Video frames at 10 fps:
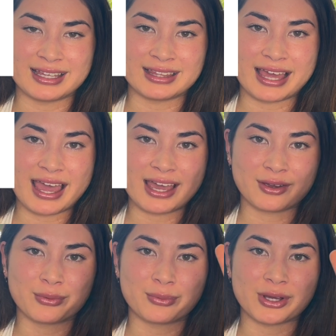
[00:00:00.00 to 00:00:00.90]
then the egg
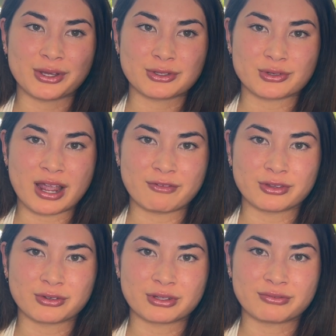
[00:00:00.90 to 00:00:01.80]
will travel
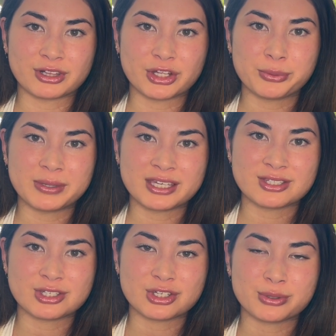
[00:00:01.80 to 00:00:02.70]
through the fallopian
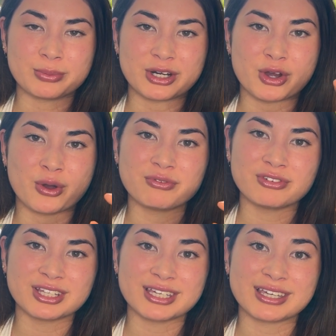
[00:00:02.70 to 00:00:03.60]
tube and
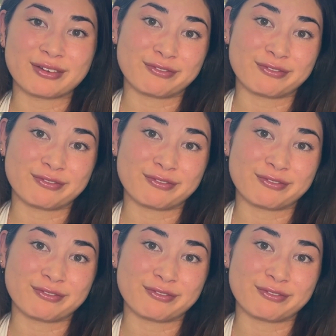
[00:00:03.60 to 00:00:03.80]
hopefully get